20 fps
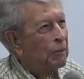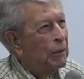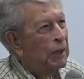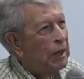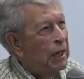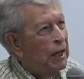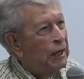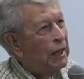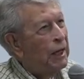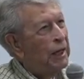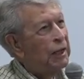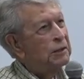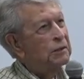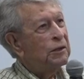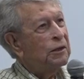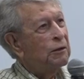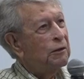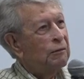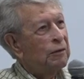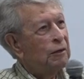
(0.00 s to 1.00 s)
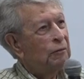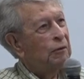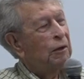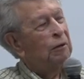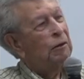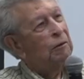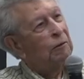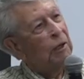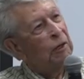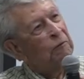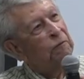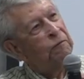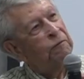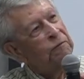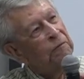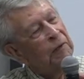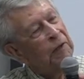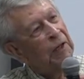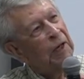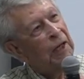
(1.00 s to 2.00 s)
But I like to,
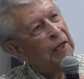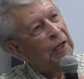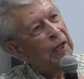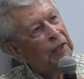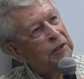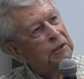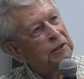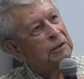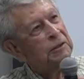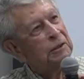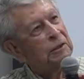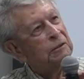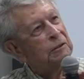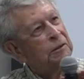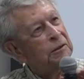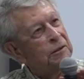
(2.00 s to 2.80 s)
I like to